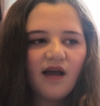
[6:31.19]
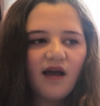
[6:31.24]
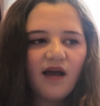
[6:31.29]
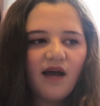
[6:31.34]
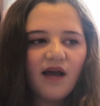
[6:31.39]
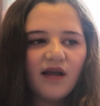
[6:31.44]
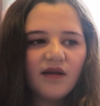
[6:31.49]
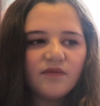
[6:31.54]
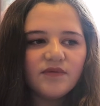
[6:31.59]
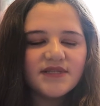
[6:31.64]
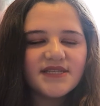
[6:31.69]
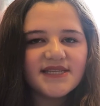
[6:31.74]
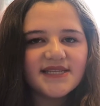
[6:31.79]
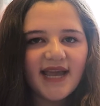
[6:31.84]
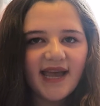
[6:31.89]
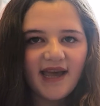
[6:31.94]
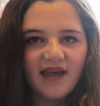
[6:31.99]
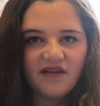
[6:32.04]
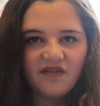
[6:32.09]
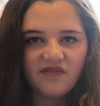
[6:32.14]
I was
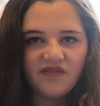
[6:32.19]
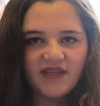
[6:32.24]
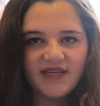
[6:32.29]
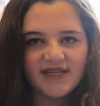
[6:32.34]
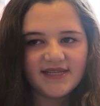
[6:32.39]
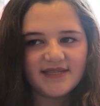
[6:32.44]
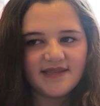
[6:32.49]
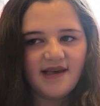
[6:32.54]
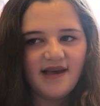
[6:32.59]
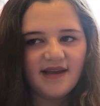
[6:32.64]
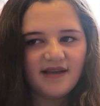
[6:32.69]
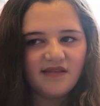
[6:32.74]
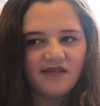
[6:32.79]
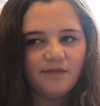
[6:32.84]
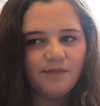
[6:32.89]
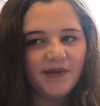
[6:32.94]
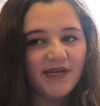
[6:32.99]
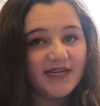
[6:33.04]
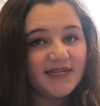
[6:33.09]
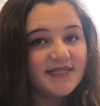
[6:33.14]
scared of things like the
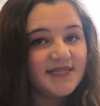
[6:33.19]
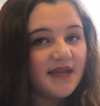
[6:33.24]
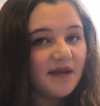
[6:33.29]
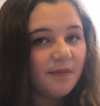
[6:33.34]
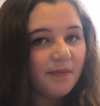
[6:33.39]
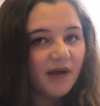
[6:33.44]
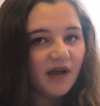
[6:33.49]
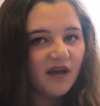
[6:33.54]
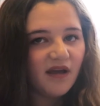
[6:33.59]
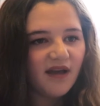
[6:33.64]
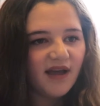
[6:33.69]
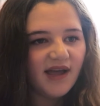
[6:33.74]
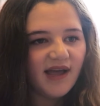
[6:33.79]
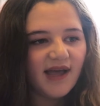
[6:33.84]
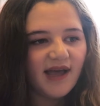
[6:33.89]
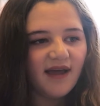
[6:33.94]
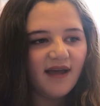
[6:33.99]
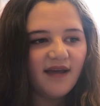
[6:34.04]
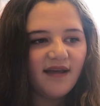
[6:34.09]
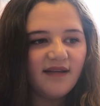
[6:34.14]
Big Dipper
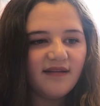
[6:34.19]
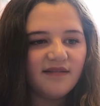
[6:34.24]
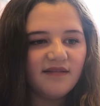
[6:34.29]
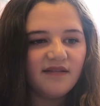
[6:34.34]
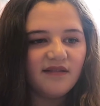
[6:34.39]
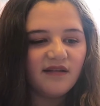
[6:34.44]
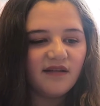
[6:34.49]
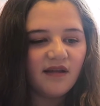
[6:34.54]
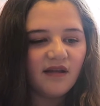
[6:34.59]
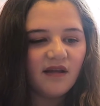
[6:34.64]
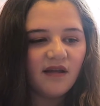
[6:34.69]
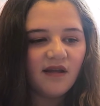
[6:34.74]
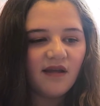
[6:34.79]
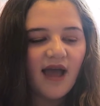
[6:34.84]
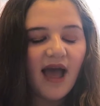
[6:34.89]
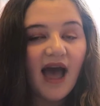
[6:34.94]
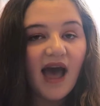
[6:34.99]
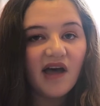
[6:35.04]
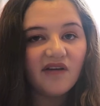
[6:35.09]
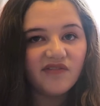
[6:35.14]
and
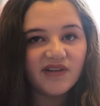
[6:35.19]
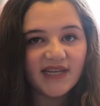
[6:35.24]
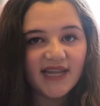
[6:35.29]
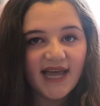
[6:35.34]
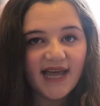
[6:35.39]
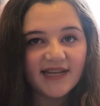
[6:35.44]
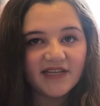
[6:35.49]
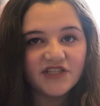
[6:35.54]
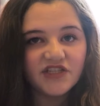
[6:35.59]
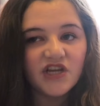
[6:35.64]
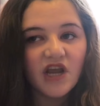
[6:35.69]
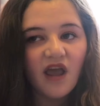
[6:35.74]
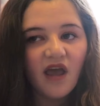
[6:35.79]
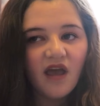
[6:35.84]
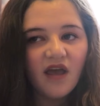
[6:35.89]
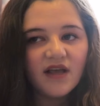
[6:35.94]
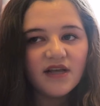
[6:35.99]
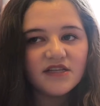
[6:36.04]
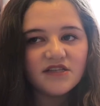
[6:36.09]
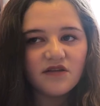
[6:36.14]
Avalanche,
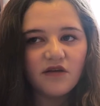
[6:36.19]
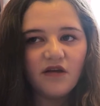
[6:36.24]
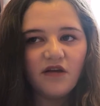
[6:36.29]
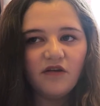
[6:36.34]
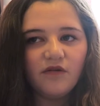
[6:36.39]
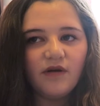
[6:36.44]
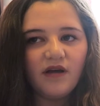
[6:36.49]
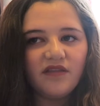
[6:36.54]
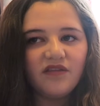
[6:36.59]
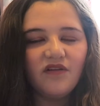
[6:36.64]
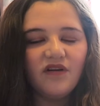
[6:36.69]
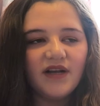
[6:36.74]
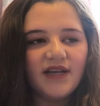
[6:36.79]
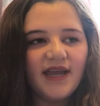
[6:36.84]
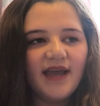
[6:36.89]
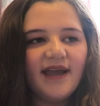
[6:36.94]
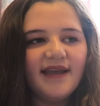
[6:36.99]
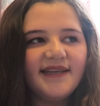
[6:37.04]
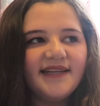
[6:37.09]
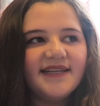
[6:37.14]
so I thought,
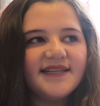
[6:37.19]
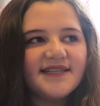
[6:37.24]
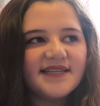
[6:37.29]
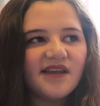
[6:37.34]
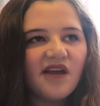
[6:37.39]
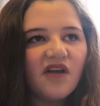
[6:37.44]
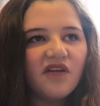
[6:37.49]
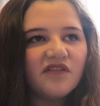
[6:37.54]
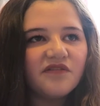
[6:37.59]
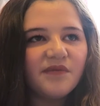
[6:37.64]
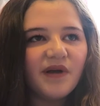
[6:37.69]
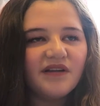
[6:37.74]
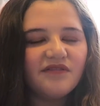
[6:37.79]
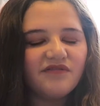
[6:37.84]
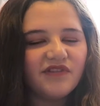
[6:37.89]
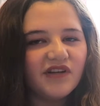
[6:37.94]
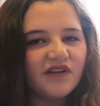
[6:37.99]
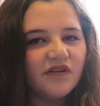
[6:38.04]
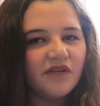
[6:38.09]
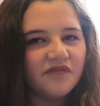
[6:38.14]
okay, I need to get over my
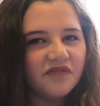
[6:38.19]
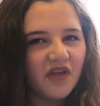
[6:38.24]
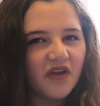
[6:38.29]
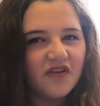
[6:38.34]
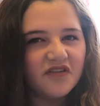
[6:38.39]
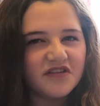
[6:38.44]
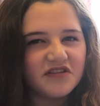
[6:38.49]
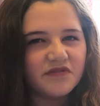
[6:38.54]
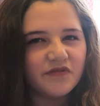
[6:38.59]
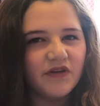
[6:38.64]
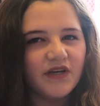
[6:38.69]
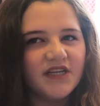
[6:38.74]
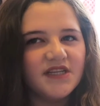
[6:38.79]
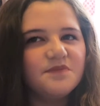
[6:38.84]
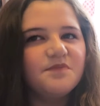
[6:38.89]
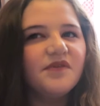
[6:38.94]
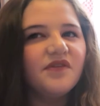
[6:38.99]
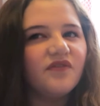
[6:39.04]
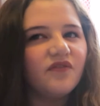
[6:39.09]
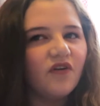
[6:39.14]
fear of those
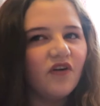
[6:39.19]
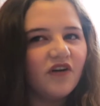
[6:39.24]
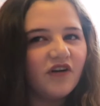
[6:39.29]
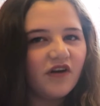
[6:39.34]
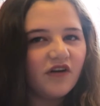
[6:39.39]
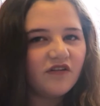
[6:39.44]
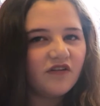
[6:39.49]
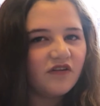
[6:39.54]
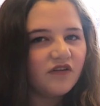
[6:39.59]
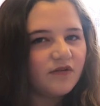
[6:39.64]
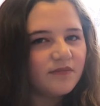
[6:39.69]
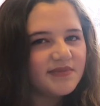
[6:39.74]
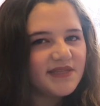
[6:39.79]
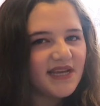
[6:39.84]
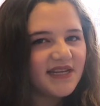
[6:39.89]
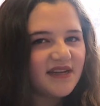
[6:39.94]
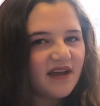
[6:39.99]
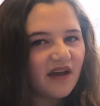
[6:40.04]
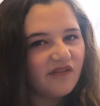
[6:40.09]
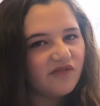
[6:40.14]
first before I go on an
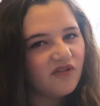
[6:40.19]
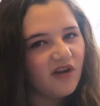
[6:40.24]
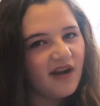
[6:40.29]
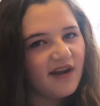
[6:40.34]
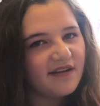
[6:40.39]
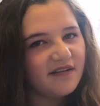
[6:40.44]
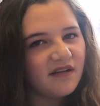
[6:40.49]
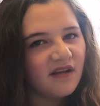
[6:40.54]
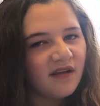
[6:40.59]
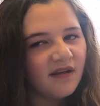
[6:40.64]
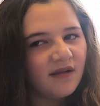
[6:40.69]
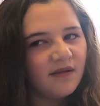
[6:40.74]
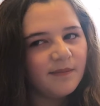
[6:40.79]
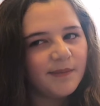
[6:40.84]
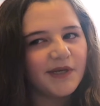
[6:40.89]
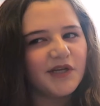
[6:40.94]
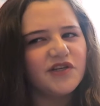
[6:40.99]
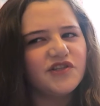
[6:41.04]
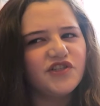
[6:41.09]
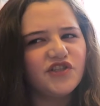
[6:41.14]
upside down ride,
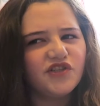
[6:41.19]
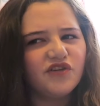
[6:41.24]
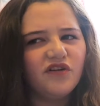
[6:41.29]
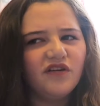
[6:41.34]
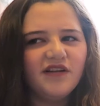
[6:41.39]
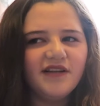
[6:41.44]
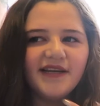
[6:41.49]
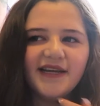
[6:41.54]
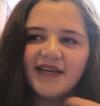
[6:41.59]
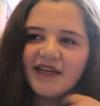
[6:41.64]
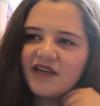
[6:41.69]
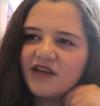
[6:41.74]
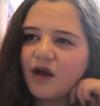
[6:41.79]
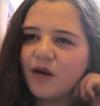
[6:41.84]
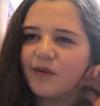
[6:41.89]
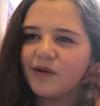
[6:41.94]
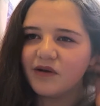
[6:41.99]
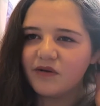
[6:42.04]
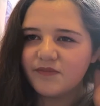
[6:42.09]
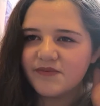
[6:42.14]
because surely
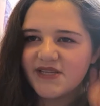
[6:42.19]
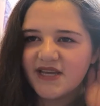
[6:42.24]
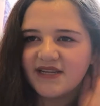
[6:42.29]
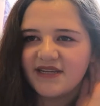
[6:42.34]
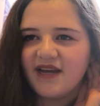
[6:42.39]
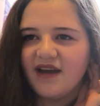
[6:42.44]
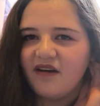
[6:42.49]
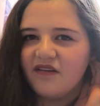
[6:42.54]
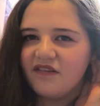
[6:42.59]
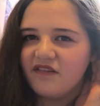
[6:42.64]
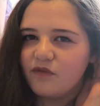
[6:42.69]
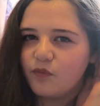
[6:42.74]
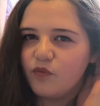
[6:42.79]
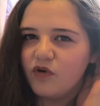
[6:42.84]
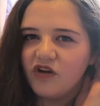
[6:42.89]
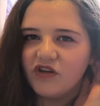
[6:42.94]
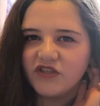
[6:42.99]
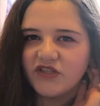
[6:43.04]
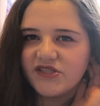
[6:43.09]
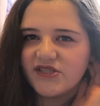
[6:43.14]
going upside down is
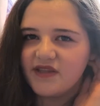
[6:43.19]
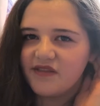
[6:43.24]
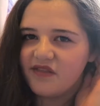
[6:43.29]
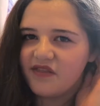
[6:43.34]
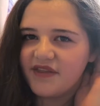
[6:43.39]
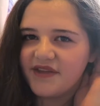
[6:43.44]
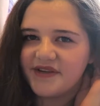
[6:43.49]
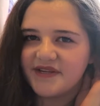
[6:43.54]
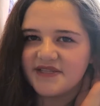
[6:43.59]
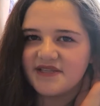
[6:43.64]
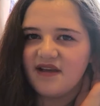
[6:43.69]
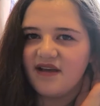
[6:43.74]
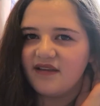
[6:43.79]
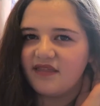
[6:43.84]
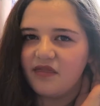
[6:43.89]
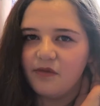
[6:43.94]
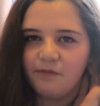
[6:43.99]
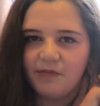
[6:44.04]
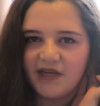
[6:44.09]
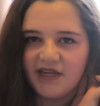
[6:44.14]
worse than things
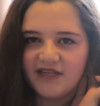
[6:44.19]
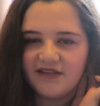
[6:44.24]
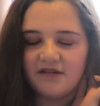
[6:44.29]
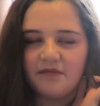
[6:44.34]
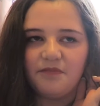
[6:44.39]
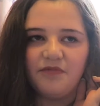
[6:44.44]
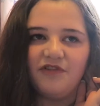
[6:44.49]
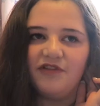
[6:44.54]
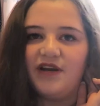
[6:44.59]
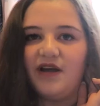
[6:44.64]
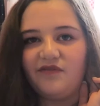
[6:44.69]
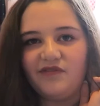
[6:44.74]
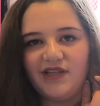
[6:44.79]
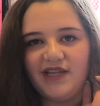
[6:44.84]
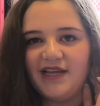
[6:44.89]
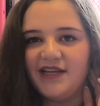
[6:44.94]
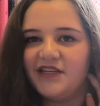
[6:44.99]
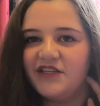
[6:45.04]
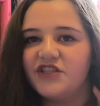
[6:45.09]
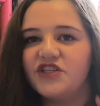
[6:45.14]
like the Big Dipper and
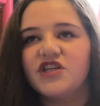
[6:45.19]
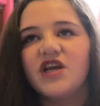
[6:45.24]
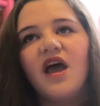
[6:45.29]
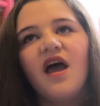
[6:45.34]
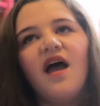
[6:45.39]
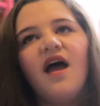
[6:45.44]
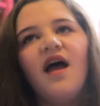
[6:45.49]
Avalanche.